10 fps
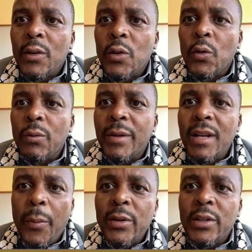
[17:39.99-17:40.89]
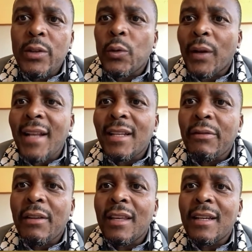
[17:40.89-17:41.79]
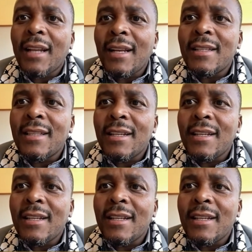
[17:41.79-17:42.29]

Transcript: you will be in a position to write everything that is